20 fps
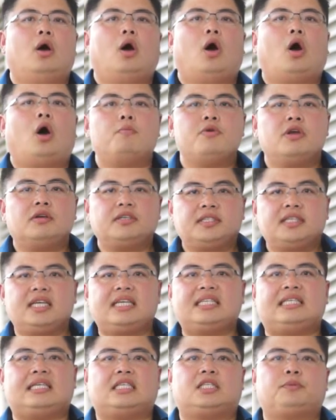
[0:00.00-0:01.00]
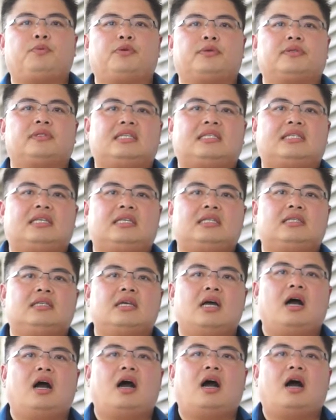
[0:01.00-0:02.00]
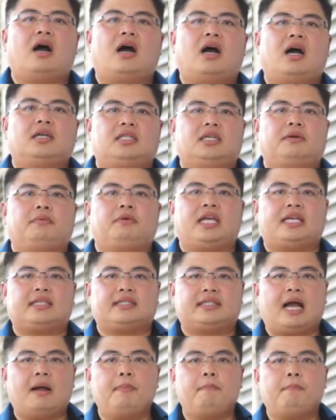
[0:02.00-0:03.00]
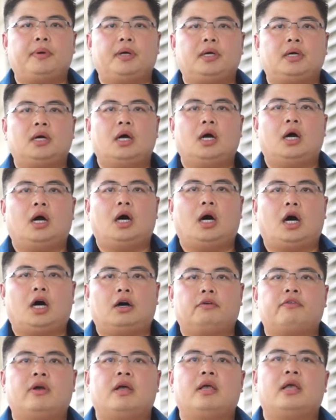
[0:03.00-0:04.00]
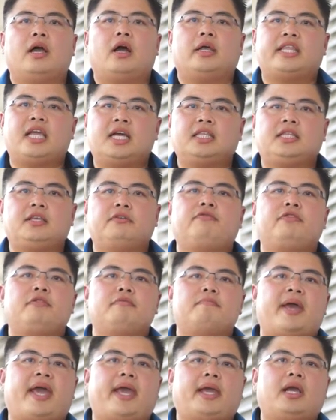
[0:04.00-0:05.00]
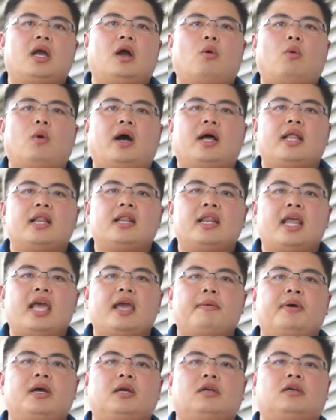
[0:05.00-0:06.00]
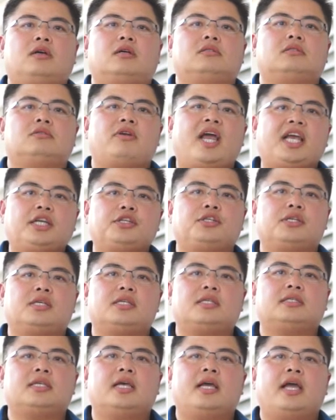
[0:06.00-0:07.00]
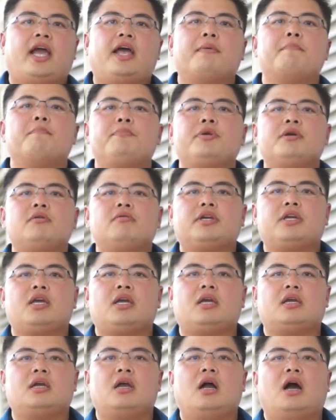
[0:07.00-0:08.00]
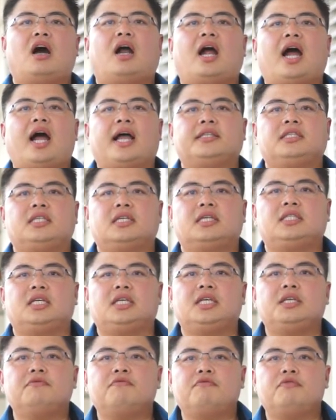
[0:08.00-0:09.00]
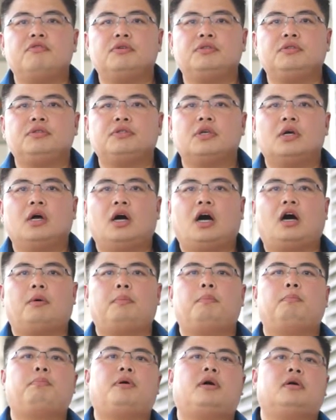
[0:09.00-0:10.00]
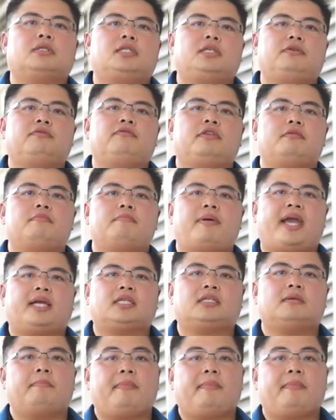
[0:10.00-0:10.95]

Homeostasis processes are the example of negative feedback, while labor contractions and milking are under the influence of positive feedback